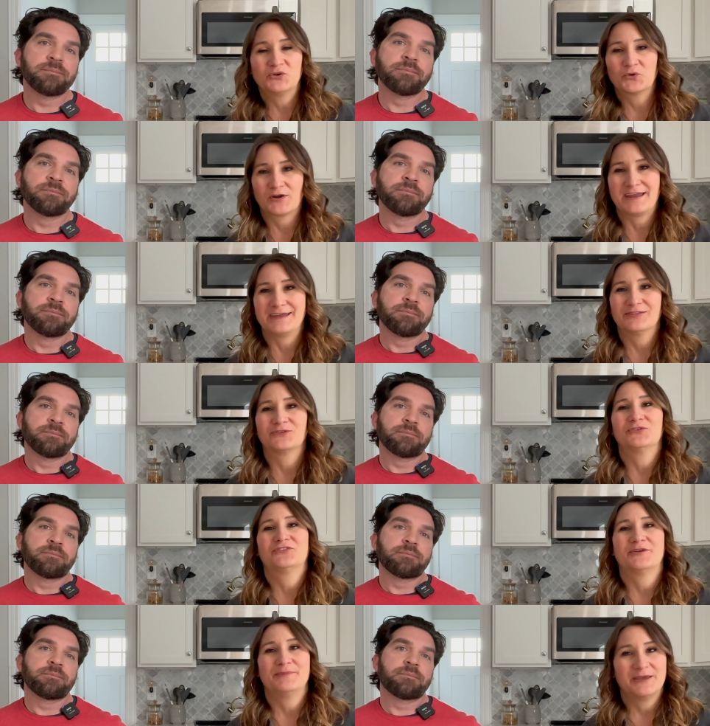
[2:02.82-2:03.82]
Speaker 1: great, through
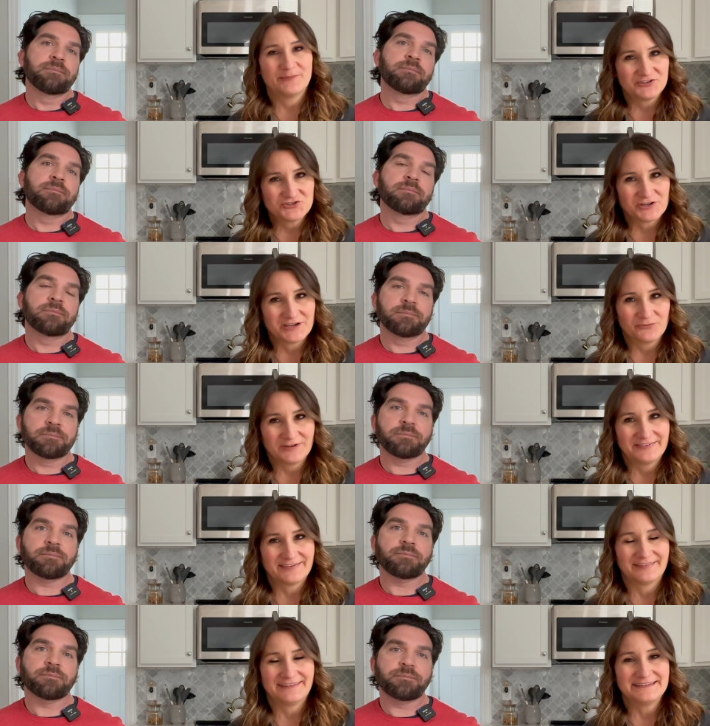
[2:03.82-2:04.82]
some imaging
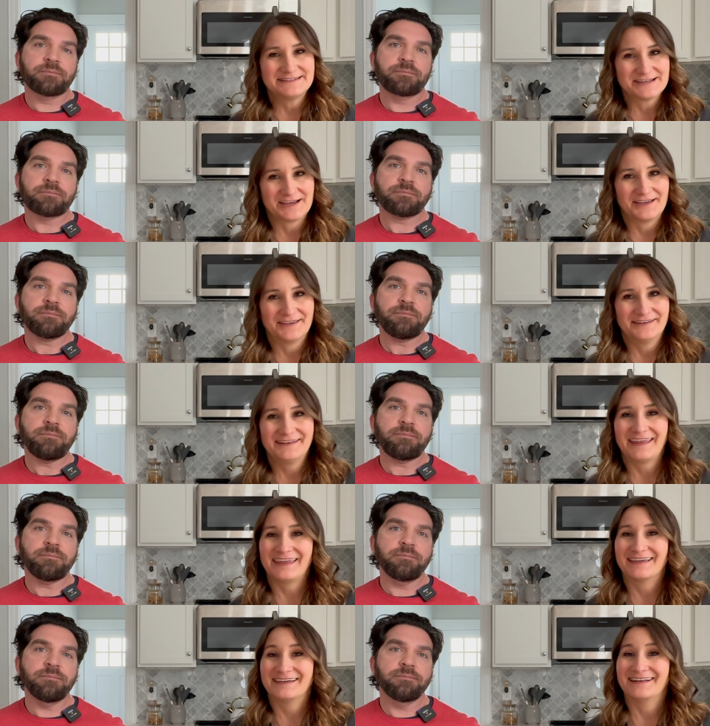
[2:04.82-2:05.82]
recently done,
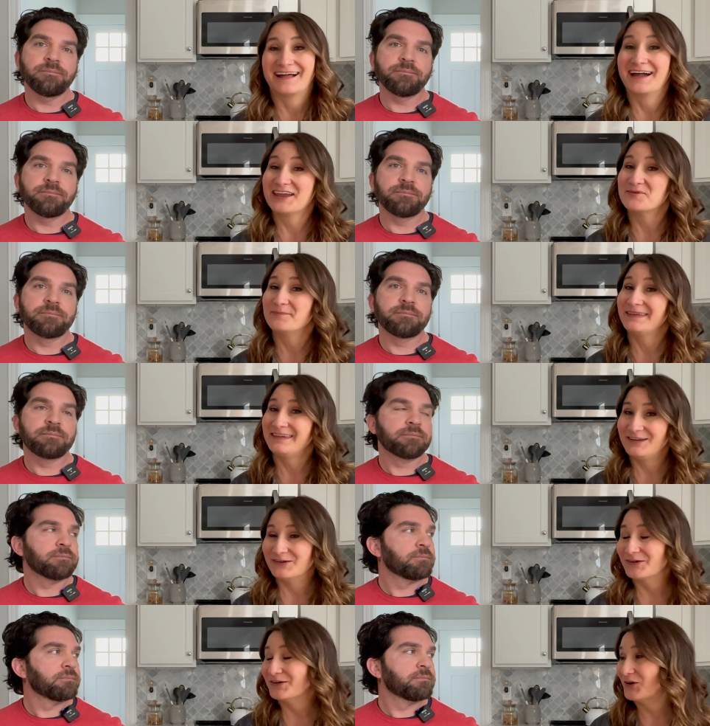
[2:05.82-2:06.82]
and I am
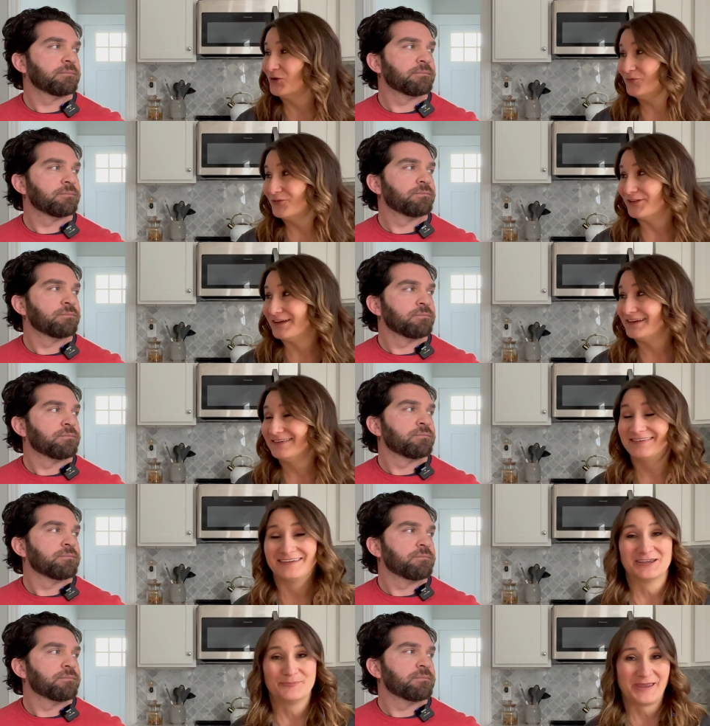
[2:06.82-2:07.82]
here, hopefully,
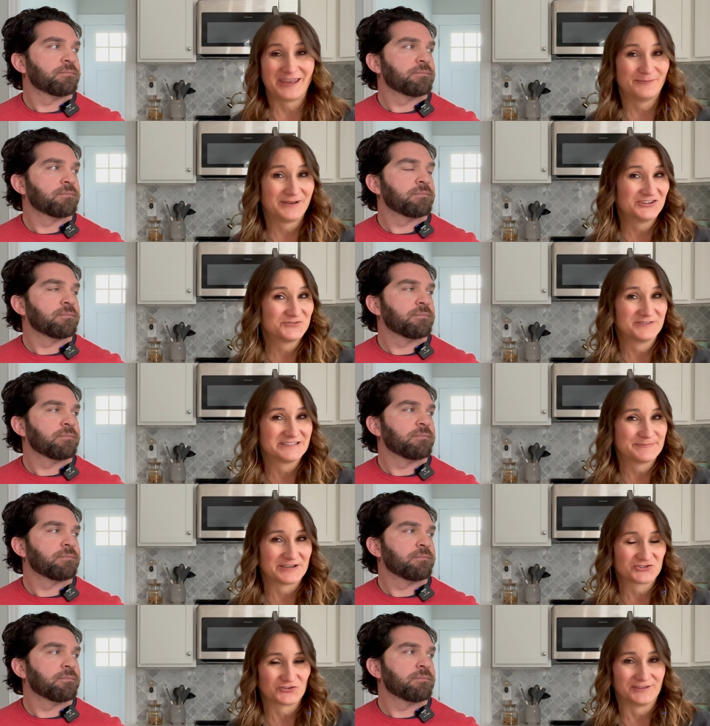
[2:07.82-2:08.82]
seeing a pain management
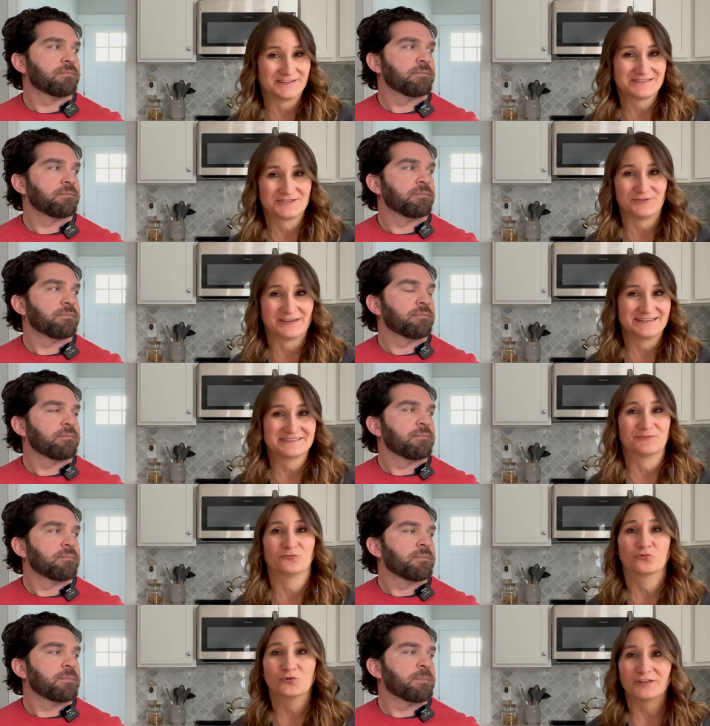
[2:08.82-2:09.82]
specialist doing
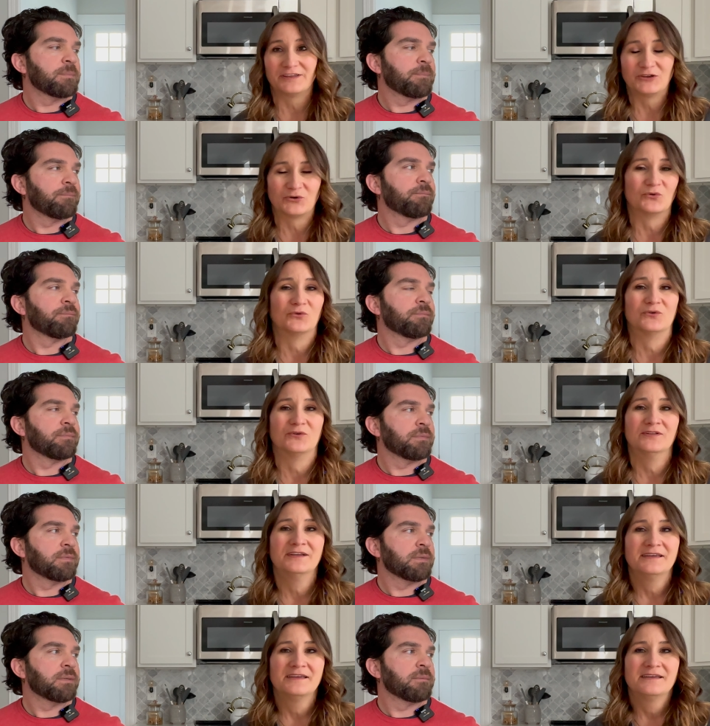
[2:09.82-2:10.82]
some really cool
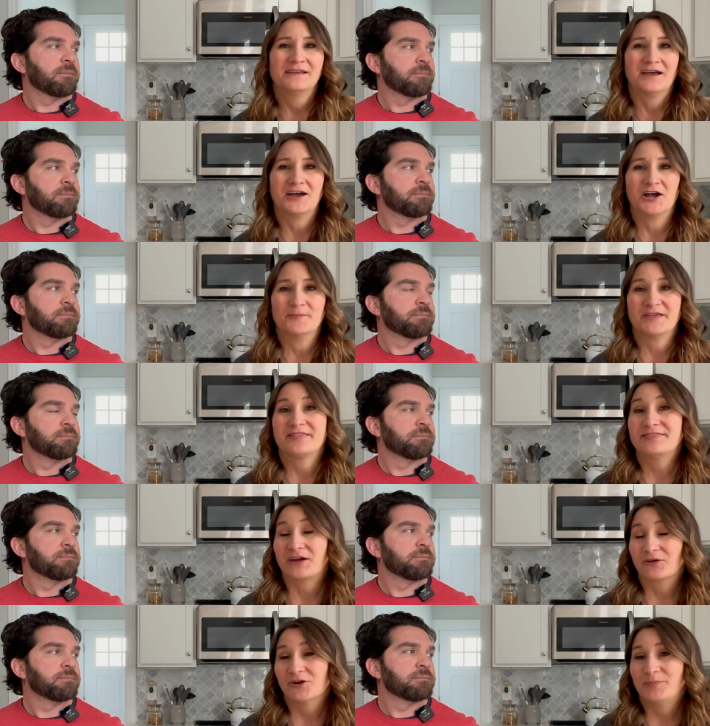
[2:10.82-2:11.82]

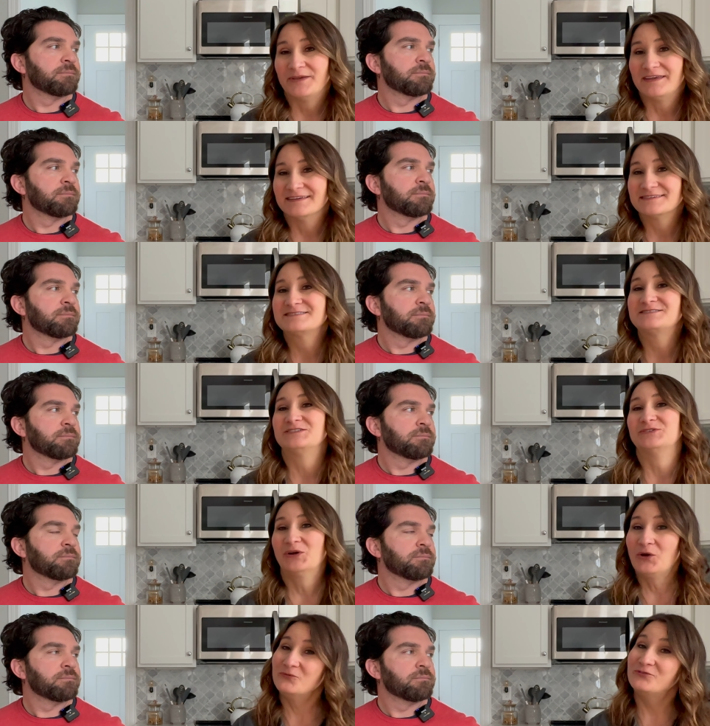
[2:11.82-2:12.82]
therapies to
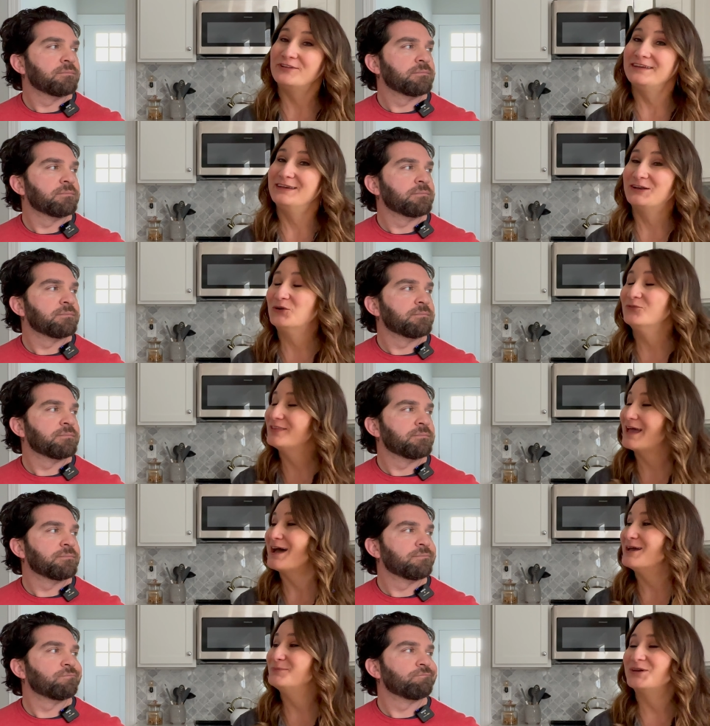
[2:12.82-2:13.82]
hopefully get over
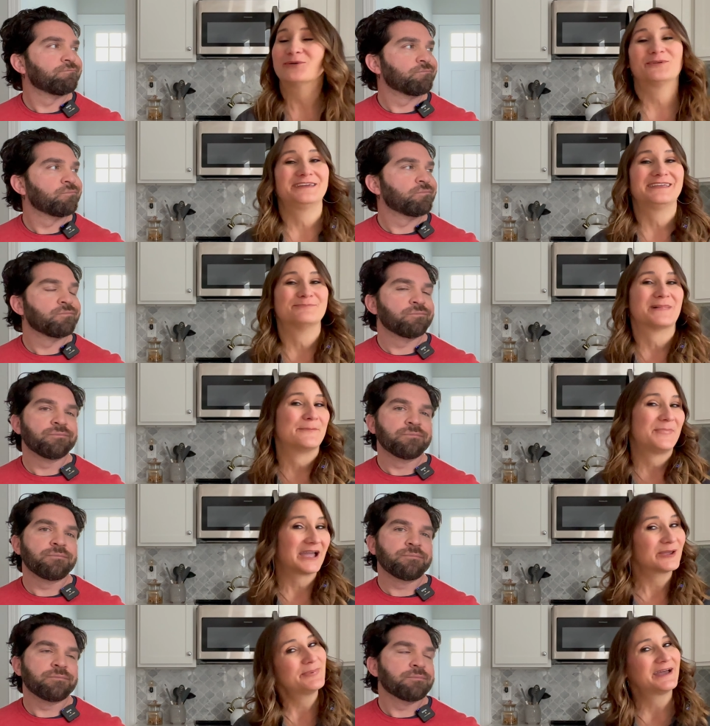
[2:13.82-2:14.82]
that and be able to get my
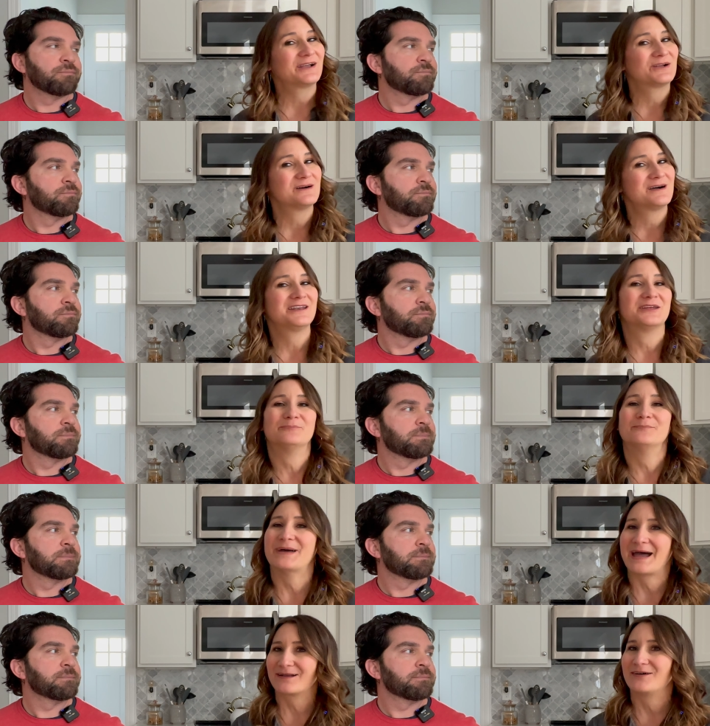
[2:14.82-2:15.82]
backpack on and
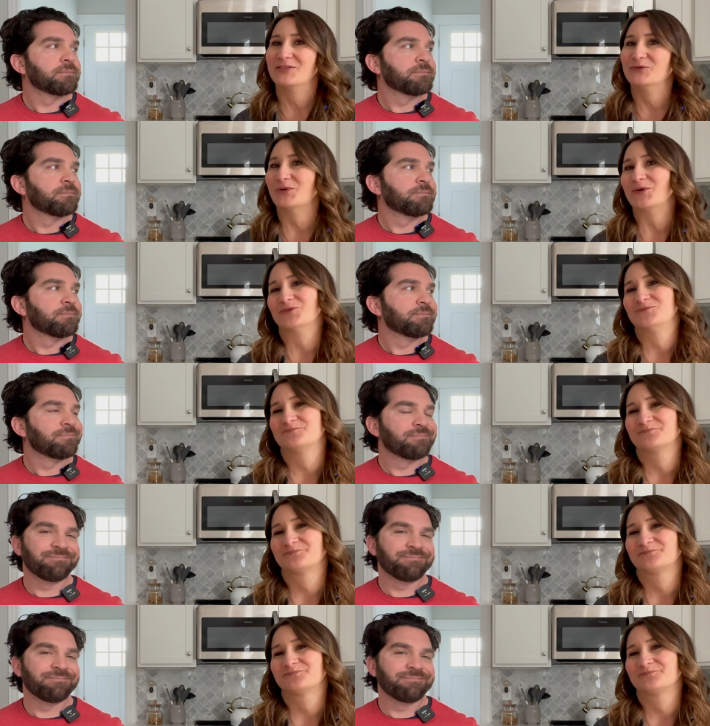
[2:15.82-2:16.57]
back on the road.